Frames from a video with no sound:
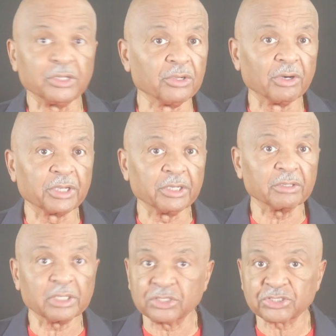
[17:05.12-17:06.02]
your
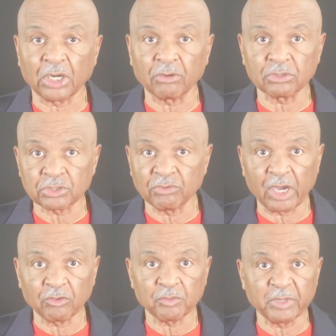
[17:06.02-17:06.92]
guilt and sorrows
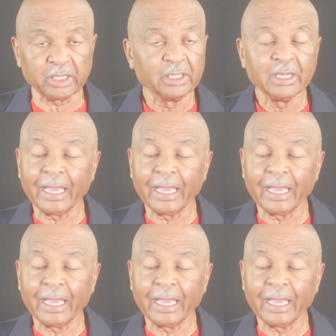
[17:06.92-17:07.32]
around with me.